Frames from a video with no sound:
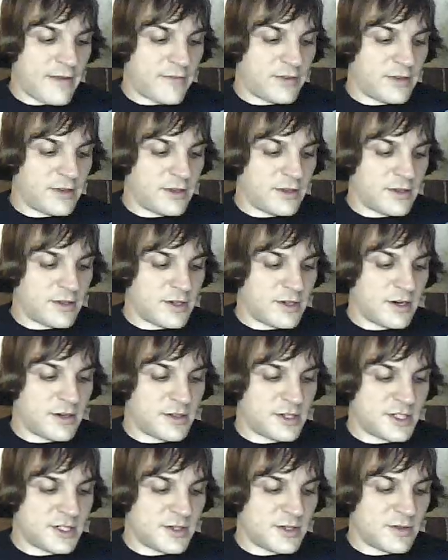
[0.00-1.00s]
have to
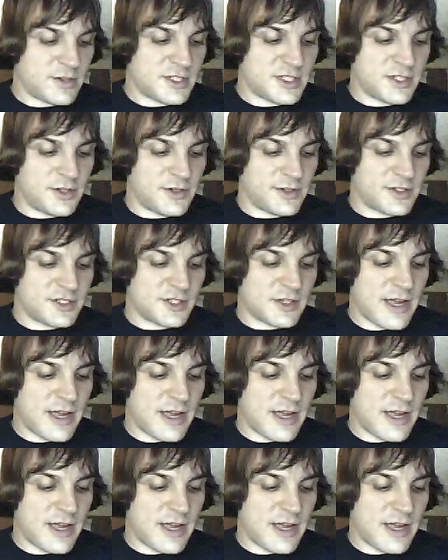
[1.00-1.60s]
talk to so and so.